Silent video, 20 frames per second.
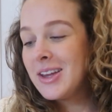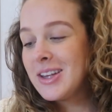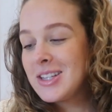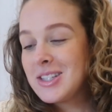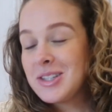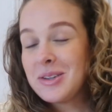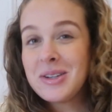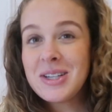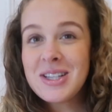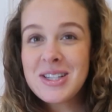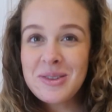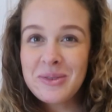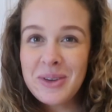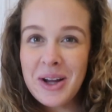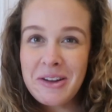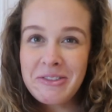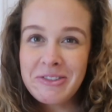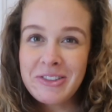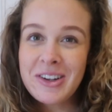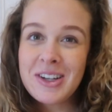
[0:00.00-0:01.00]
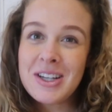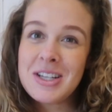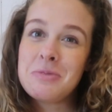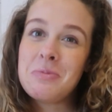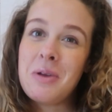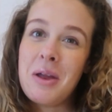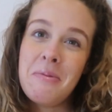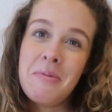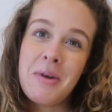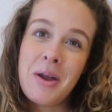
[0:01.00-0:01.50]
So it doesn't work for us,
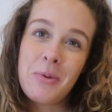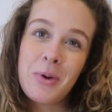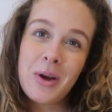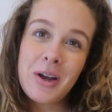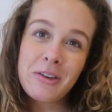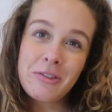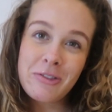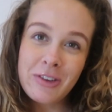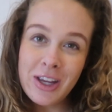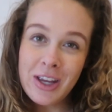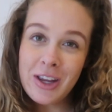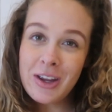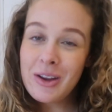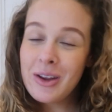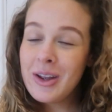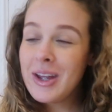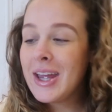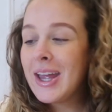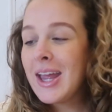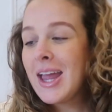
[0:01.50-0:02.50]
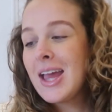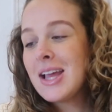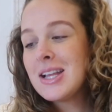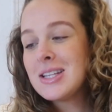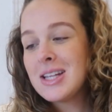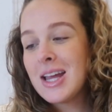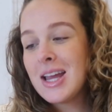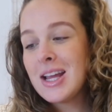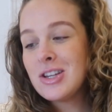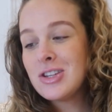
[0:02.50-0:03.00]
but it might work for you.
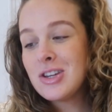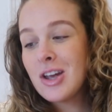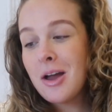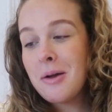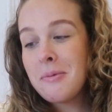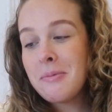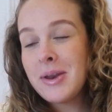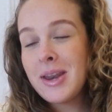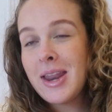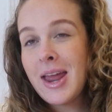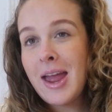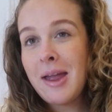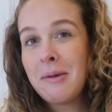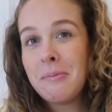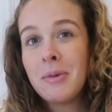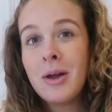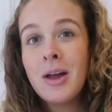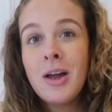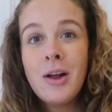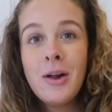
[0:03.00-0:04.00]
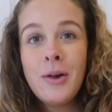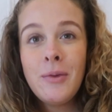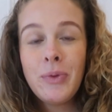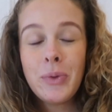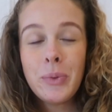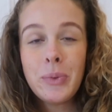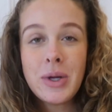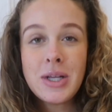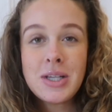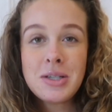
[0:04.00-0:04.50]
It's a German name
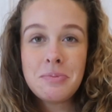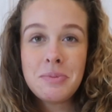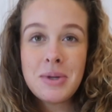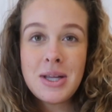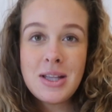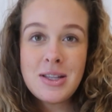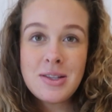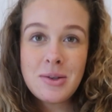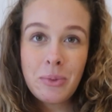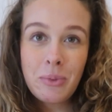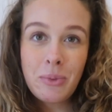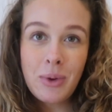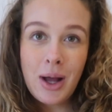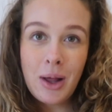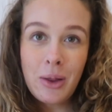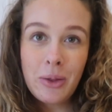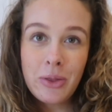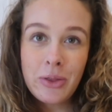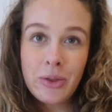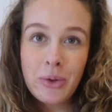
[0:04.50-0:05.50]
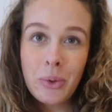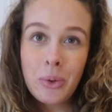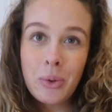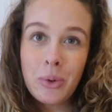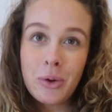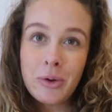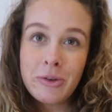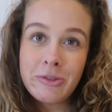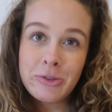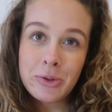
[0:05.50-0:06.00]
which means wealth
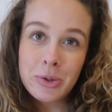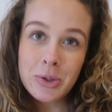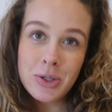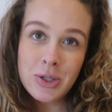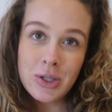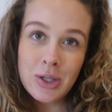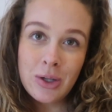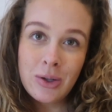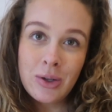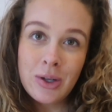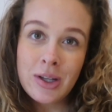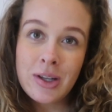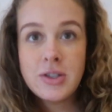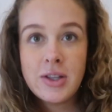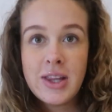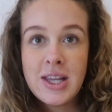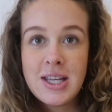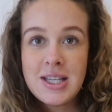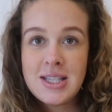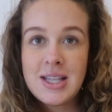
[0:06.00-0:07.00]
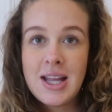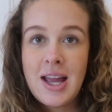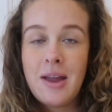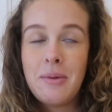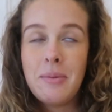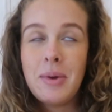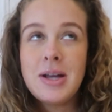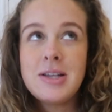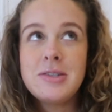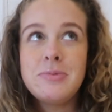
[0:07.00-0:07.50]
or fortune. So this
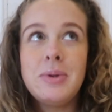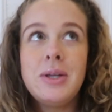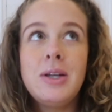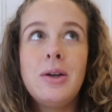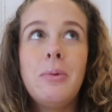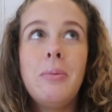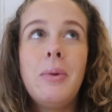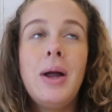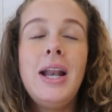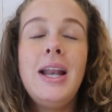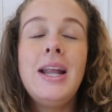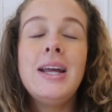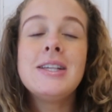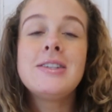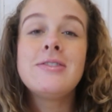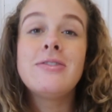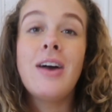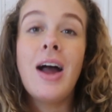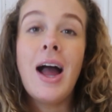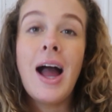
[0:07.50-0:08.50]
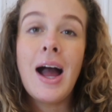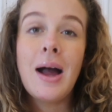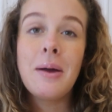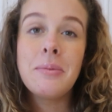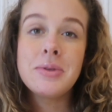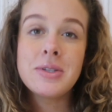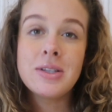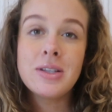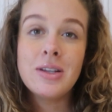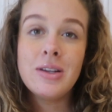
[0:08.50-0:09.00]
name has been on my list for
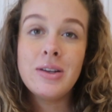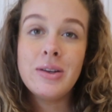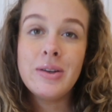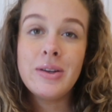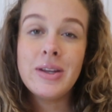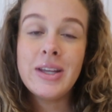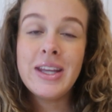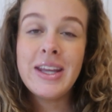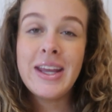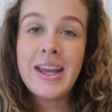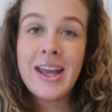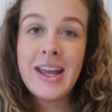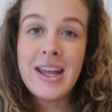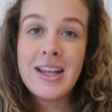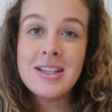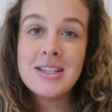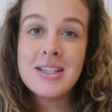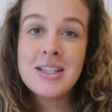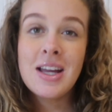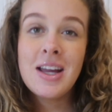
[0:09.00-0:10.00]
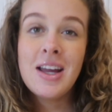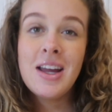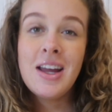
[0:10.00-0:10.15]
absolute years.